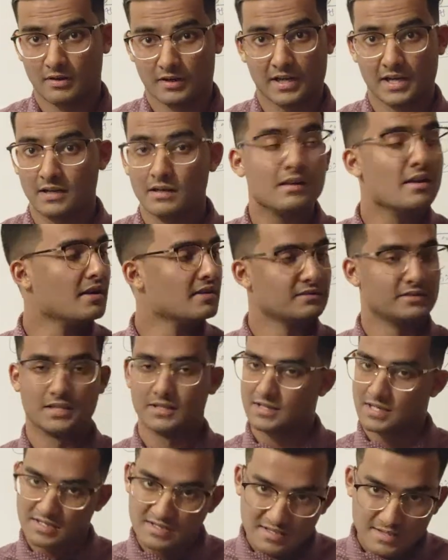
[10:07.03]
Okay, there
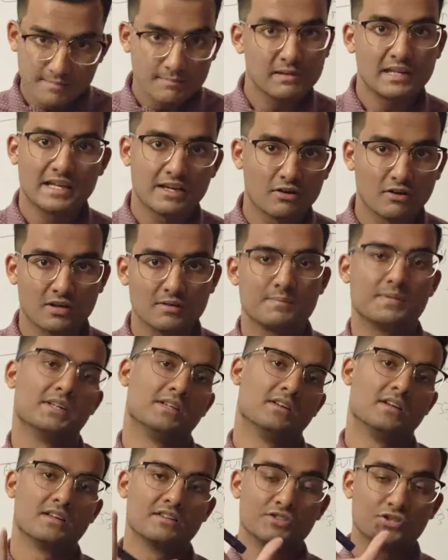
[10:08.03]
just simply cannot
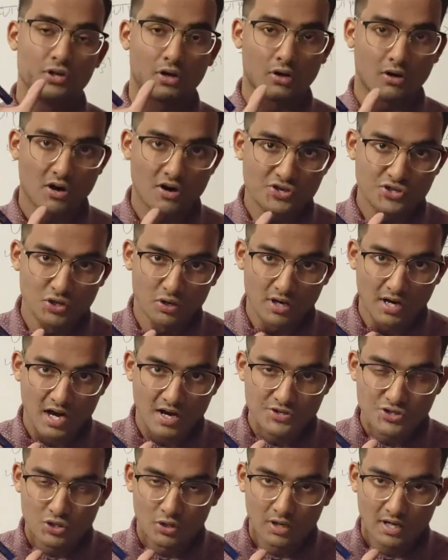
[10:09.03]
be. Your
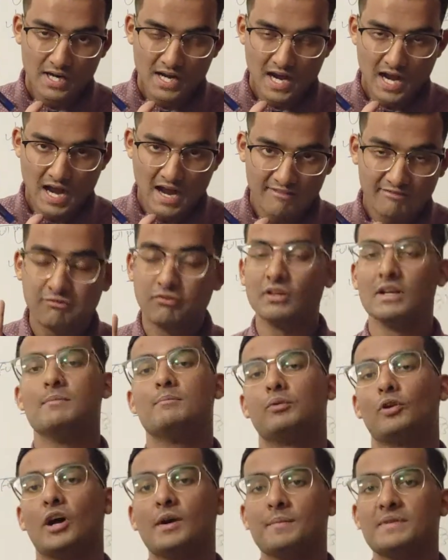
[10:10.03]
full
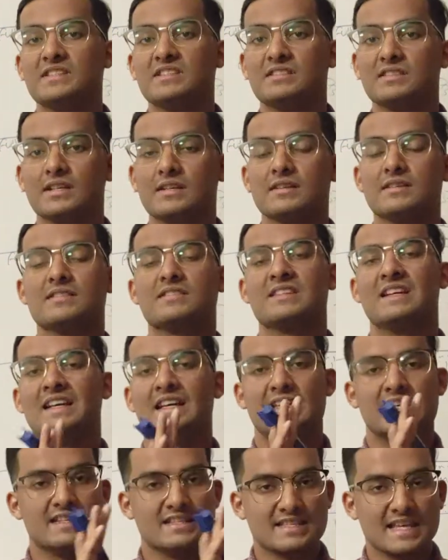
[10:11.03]
employment status
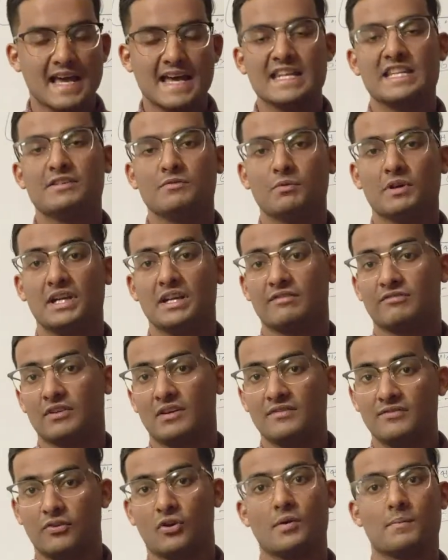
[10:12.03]
is anywhere
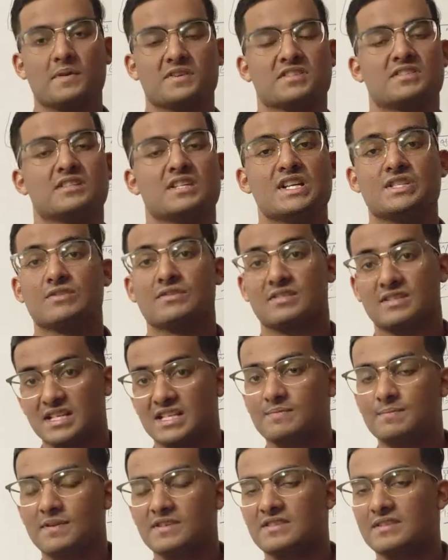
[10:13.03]
from 4% to
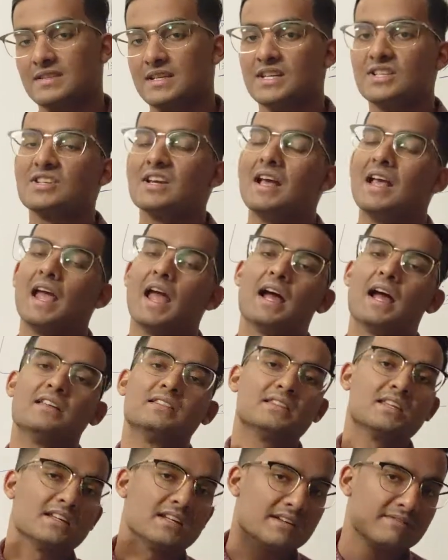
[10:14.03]
6%,
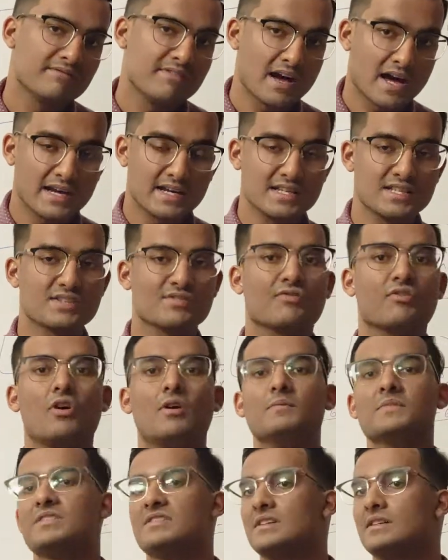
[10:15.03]
and then it varies
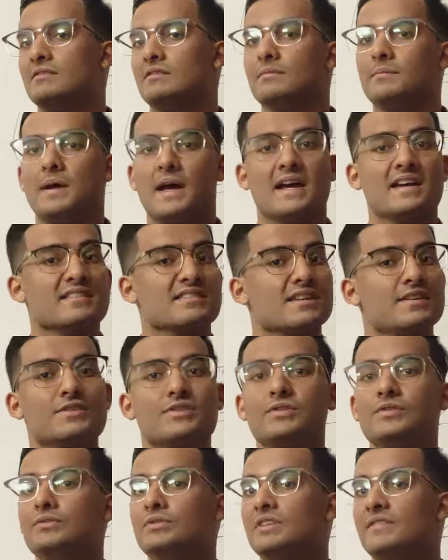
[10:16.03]
from the central banks and
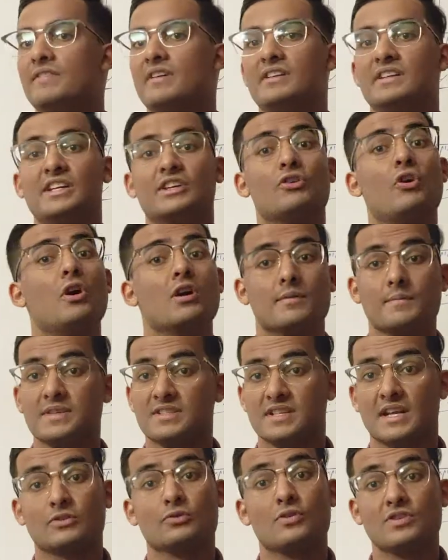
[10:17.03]
to the very
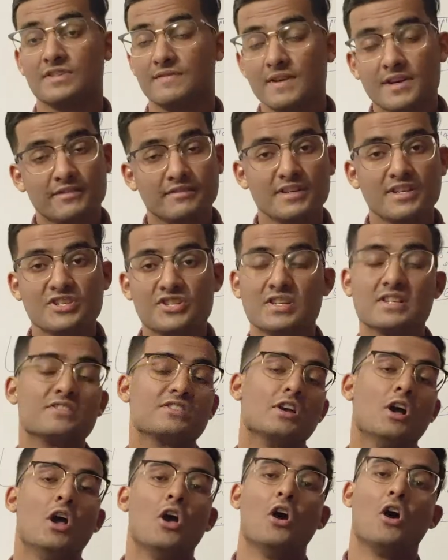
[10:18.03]
economists at those very
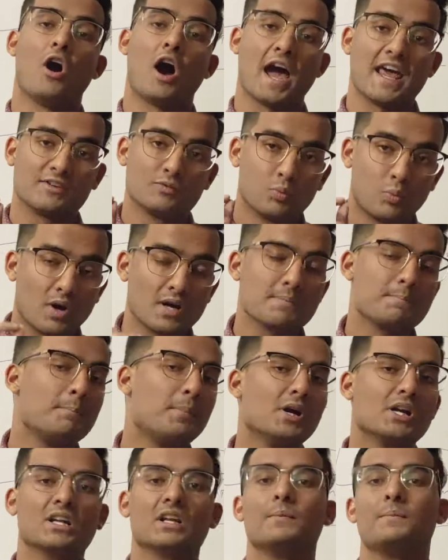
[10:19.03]
regions at what
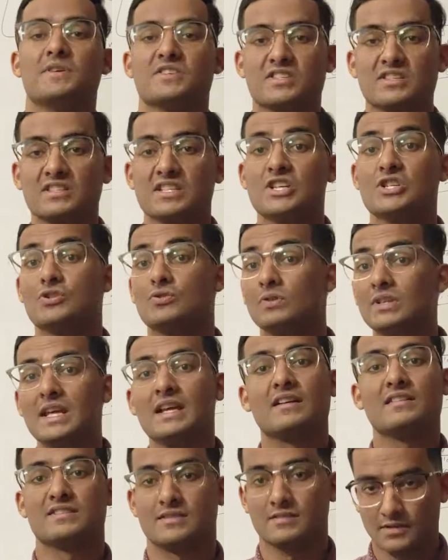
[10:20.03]
particular percentage do they
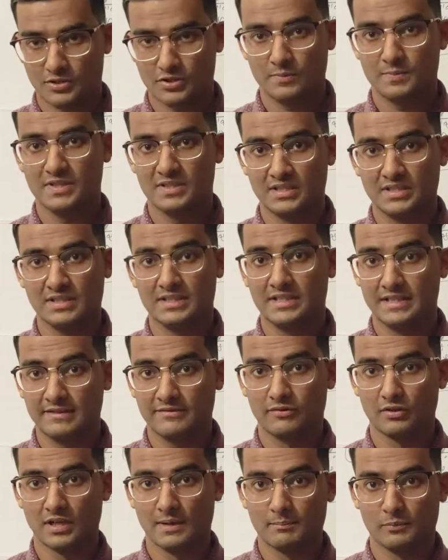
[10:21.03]
consider to be the
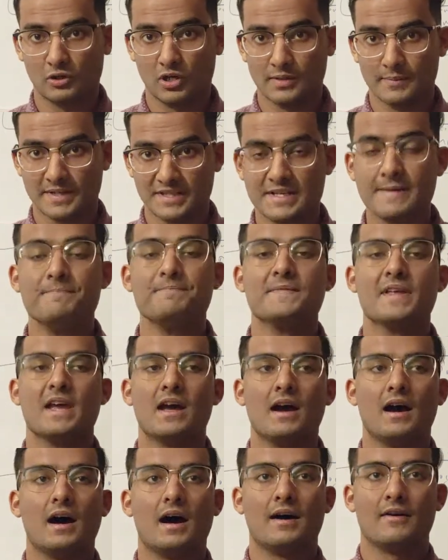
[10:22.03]
full employment.
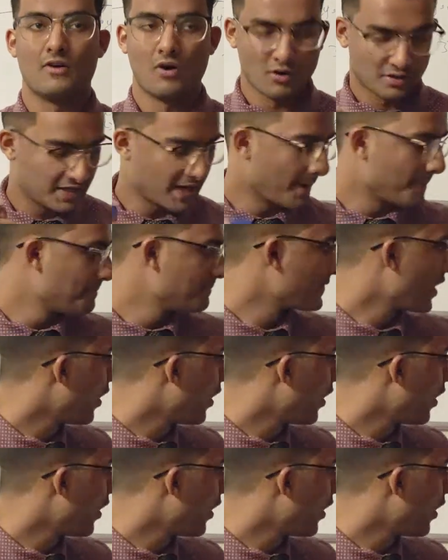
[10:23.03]
Okay.